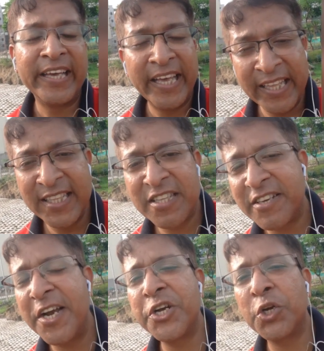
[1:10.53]
In this
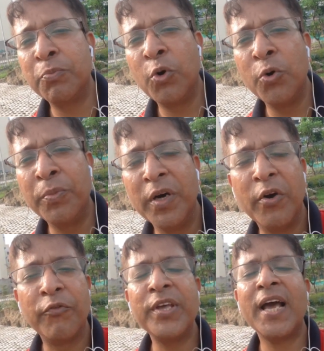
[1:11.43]
ready to move,
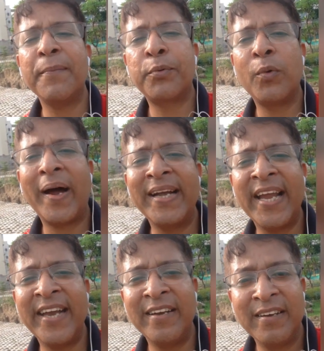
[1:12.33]
we have
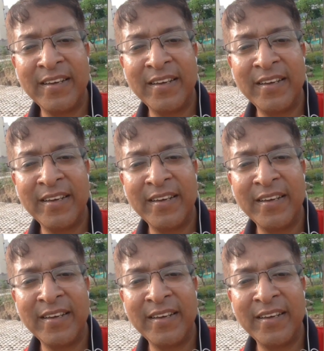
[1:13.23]
provided